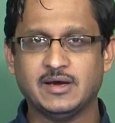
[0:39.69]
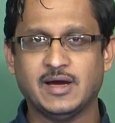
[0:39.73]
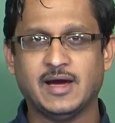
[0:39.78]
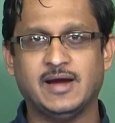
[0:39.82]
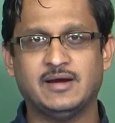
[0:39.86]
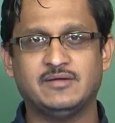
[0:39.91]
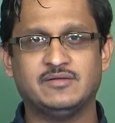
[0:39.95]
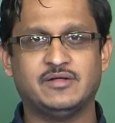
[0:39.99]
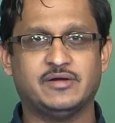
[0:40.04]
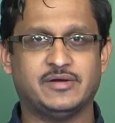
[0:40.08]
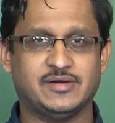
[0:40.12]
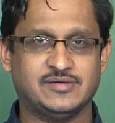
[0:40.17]

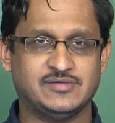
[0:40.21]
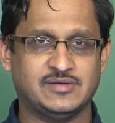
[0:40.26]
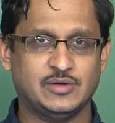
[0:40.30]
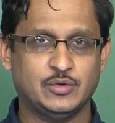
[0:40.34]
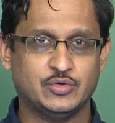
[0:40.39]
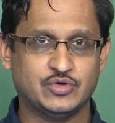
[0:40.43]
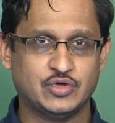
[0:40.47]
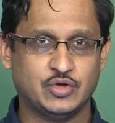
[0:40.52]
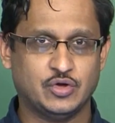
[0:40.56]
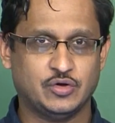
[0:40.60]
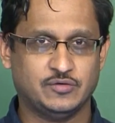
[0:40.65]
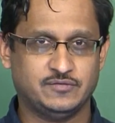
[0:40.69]
and the
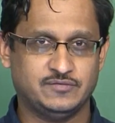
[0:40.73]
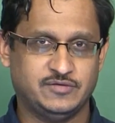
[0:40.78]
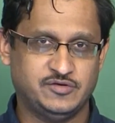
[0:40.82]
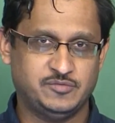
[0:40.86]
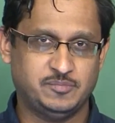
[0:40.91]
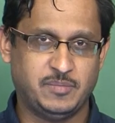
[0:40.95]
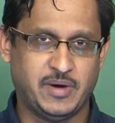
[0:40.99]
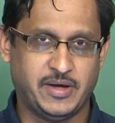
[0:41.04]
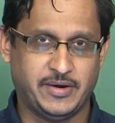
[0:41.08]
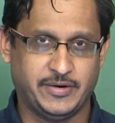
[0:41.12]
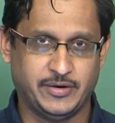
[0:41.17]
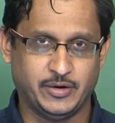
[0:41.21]
resolution of this
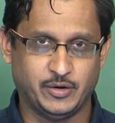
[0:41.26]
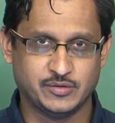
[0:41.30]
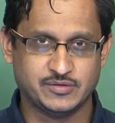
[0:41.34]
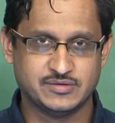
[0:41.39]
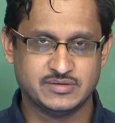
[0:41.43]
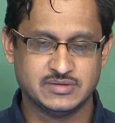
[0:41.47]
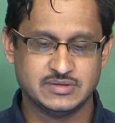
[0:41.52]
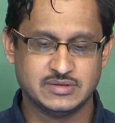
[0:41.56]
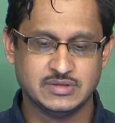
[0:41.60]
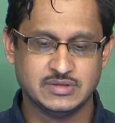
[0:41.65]
paradox.